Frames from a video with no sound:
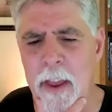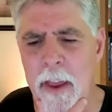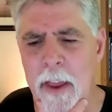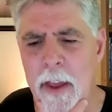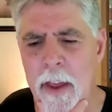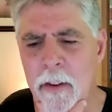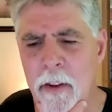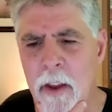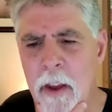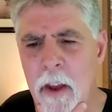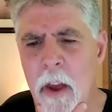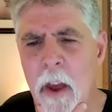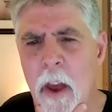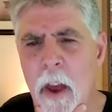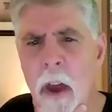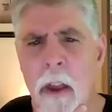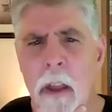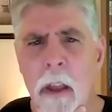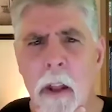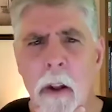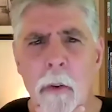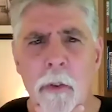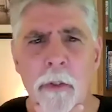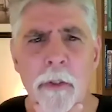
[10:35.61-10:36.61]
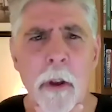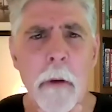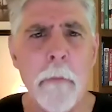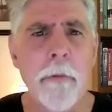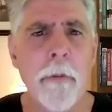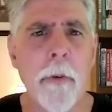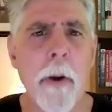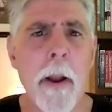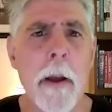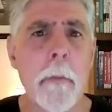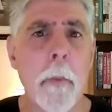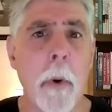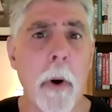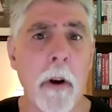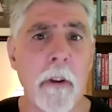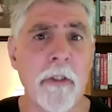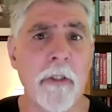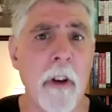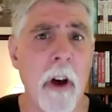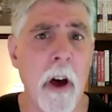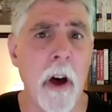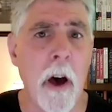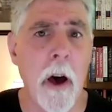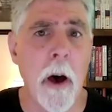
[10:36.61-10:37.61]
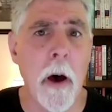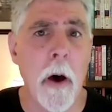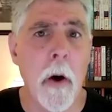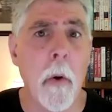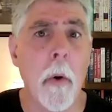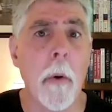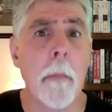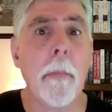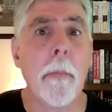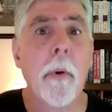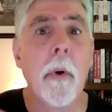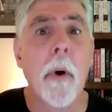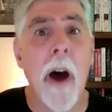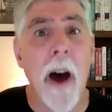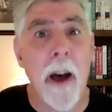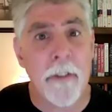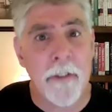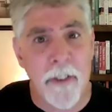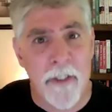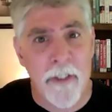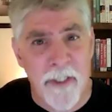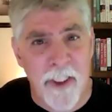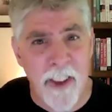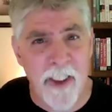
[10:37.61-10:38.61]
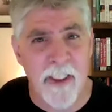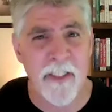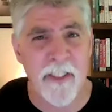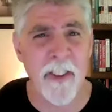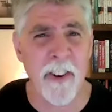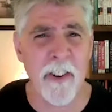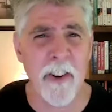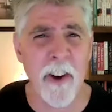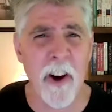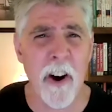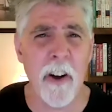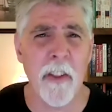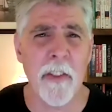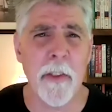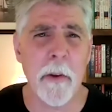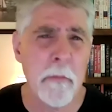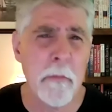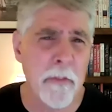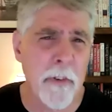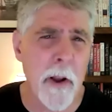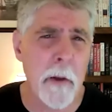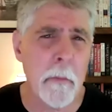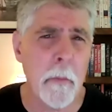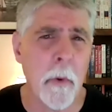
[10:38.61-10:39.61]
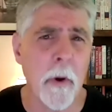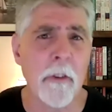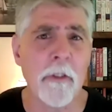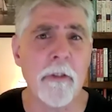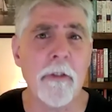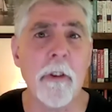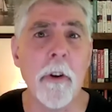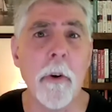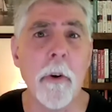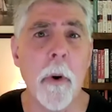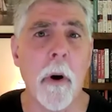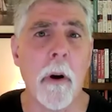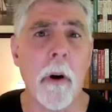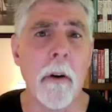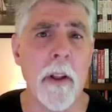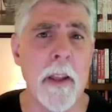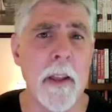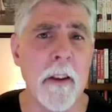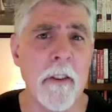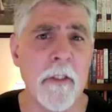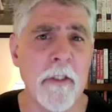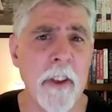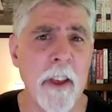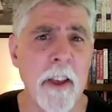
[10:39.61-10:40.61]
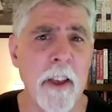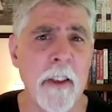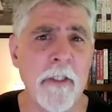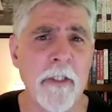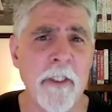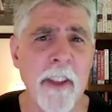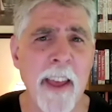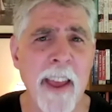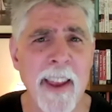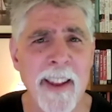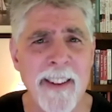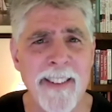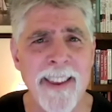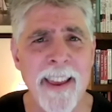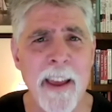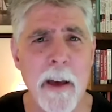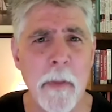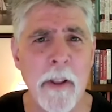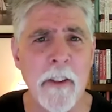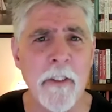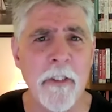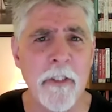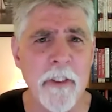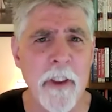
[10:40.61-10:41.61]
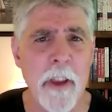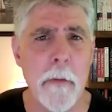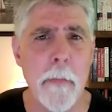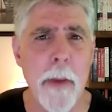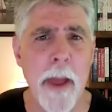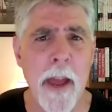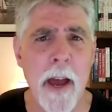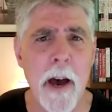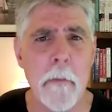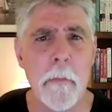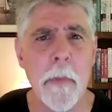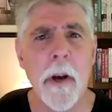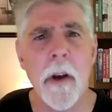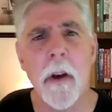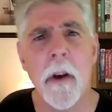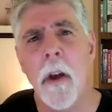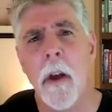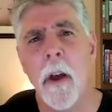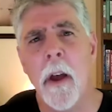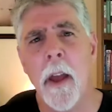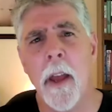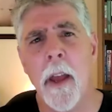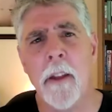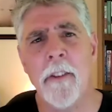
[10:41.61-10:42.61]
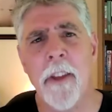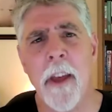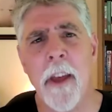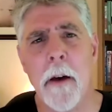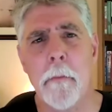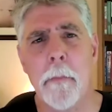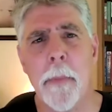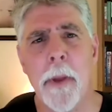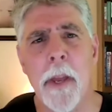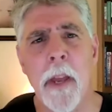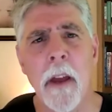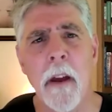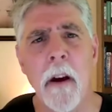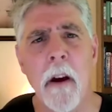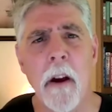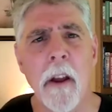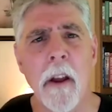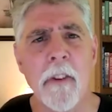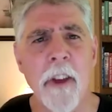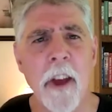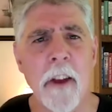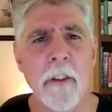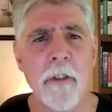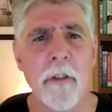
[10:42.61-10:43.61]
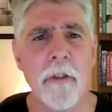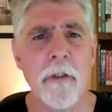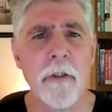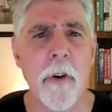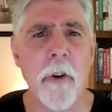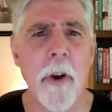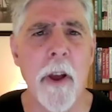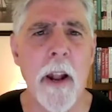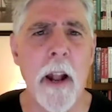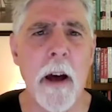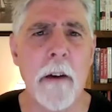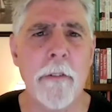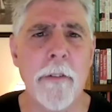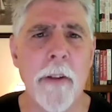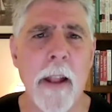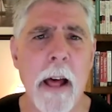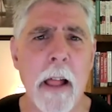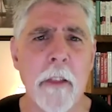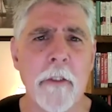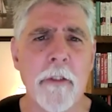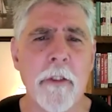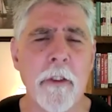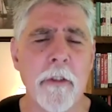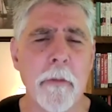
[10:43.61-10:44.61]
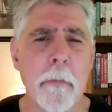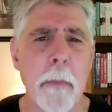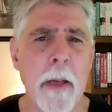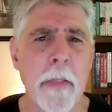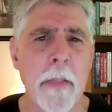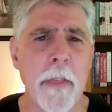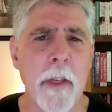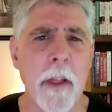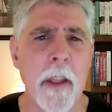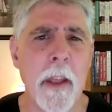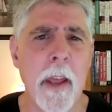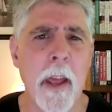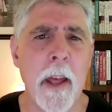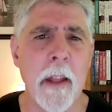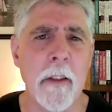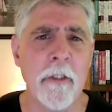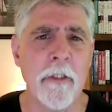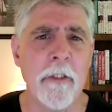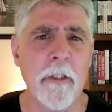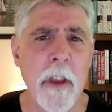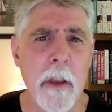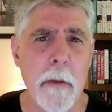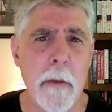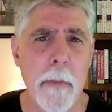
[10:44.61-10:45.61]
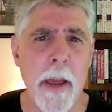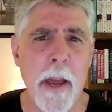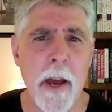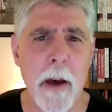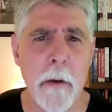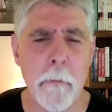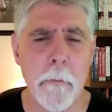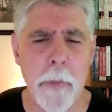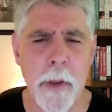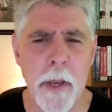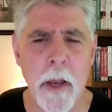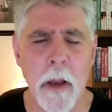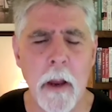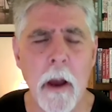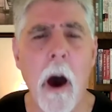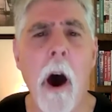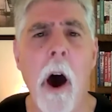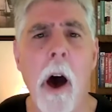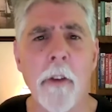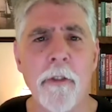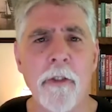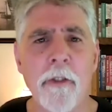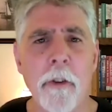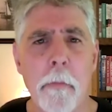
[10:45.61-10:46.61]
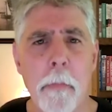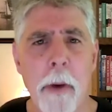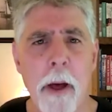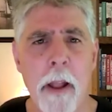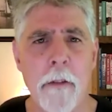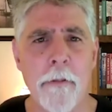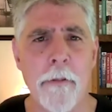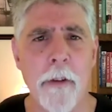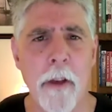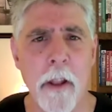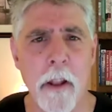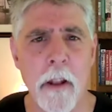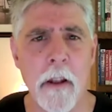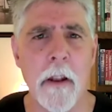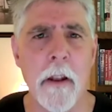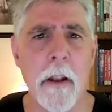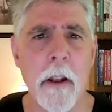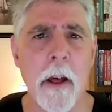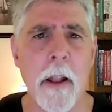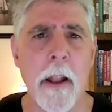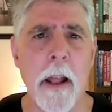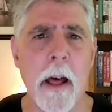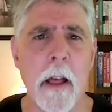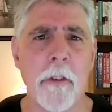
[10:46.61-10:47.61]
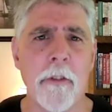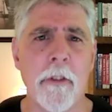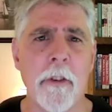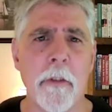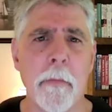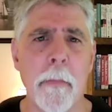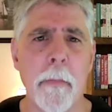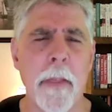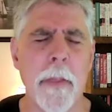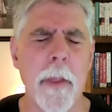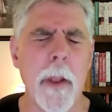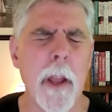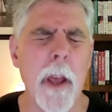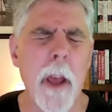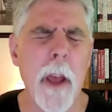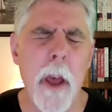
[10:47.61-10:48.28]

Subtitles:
And, some frameworks or processes, I'll call them frameworks, do already exist, ATAM and CBAM. ATAM being architecture trade-off analysis method, and CBAM being cost benefit analysis method.